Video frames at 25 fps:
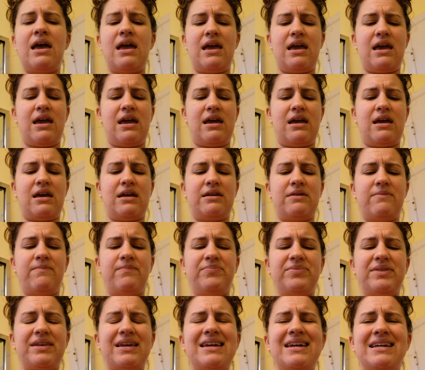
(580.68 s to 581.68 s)
and
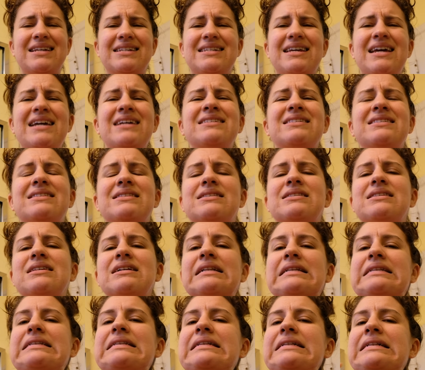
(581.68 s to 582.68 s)
it tastes a
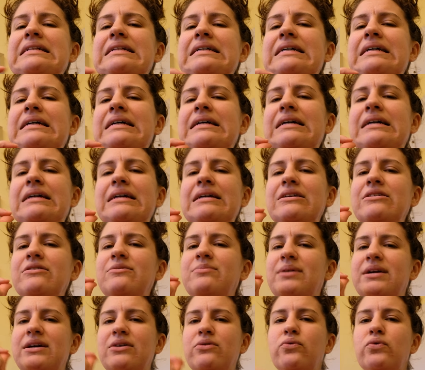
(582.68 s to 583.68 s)
little
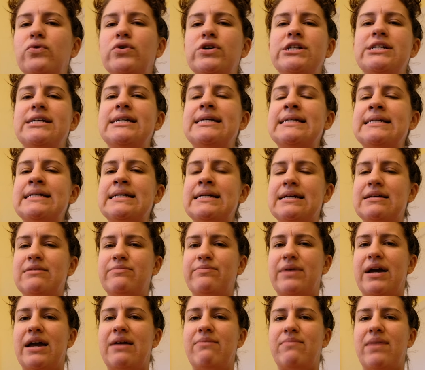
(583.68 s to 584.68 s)
bit wooden
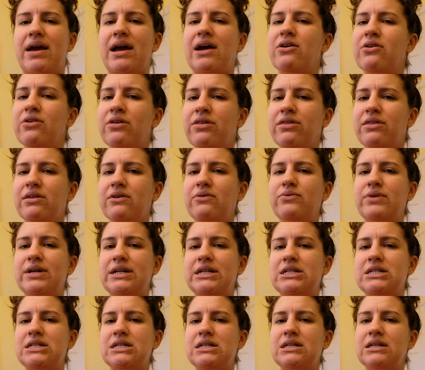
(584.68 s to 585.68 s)
in my mouth,
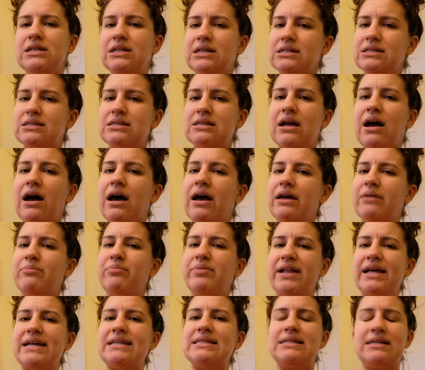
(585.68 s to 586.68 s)
which is not
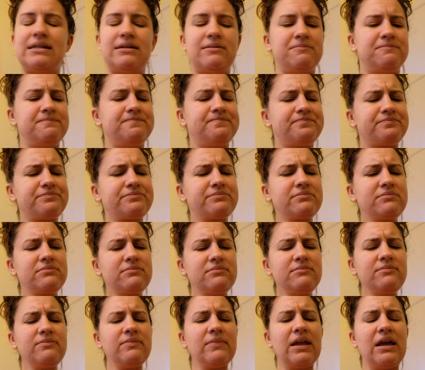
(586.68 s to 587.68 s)
pleasant.
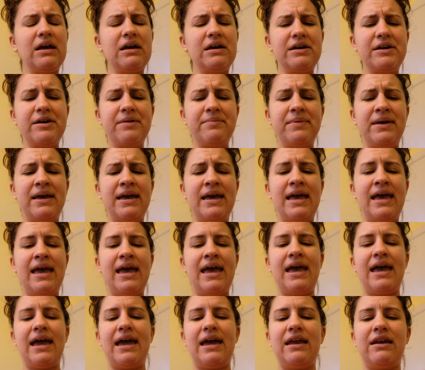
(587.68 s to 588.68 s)
Um,
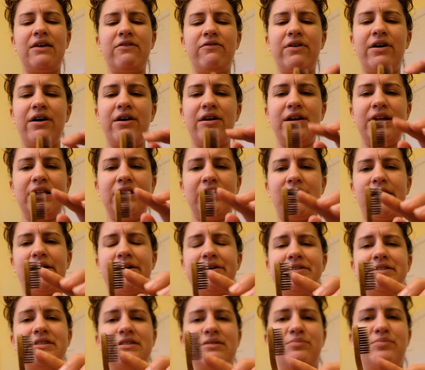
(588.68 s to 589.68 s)
And I've already
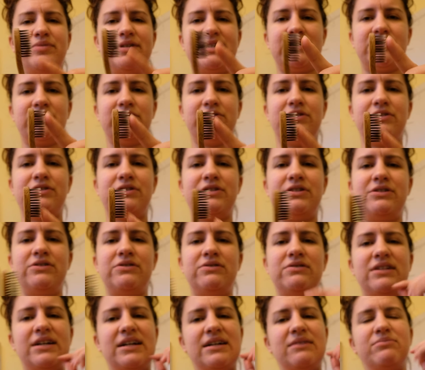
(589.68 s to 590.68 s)
lost a bristle or two,
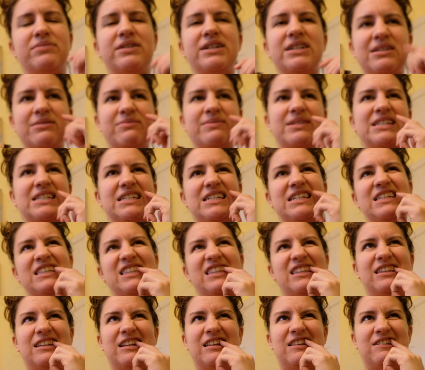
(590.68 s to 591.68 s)
like brushing my teeth
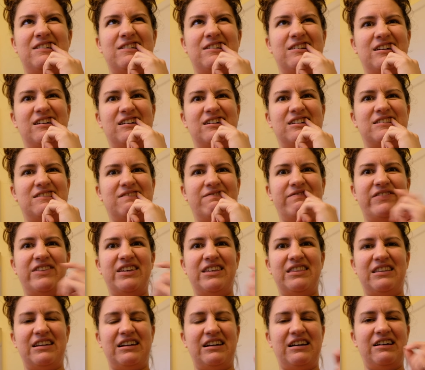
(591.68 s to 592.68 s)
and then there's like a
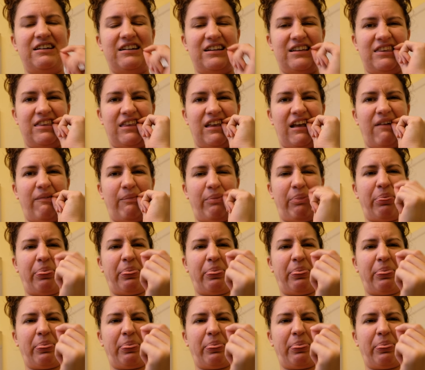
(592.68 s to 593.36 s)
something there and it's like,